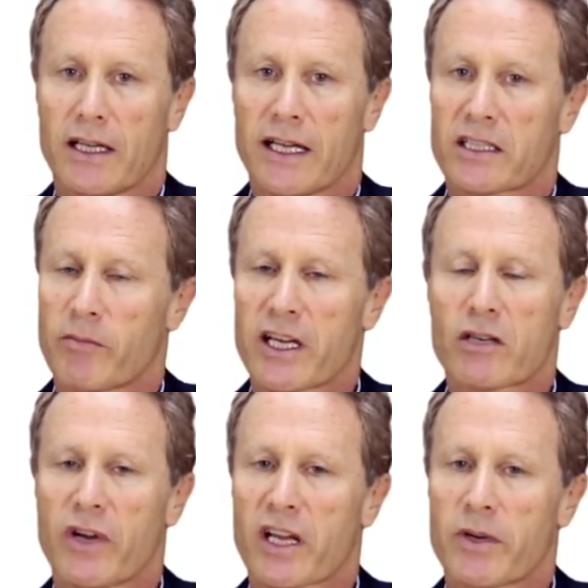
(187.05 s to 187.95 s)
and to make
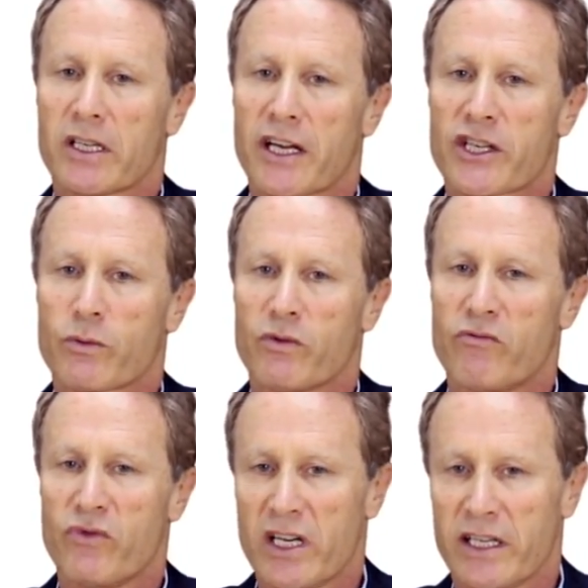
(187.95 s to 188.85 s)
a recommendation, we
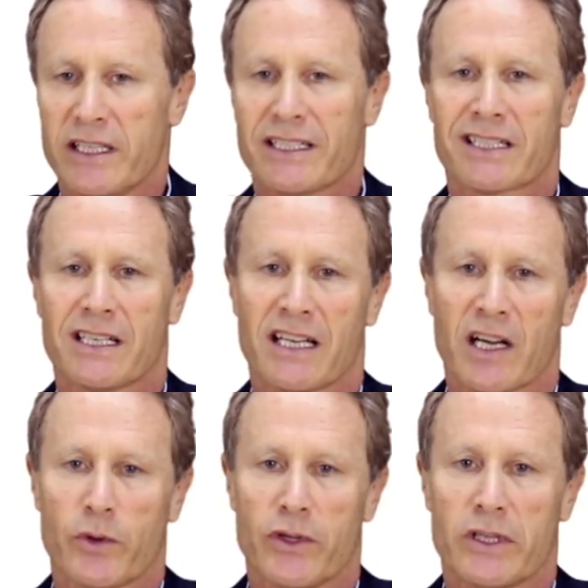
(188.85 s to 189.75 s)
really need to sit
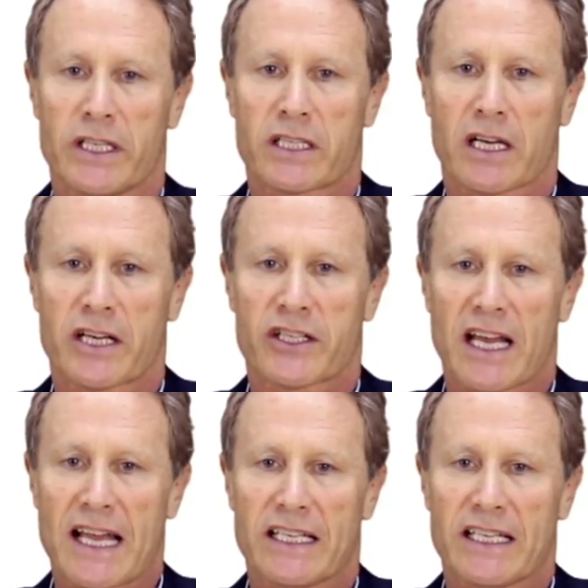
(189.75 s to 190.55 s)
down with you to discuss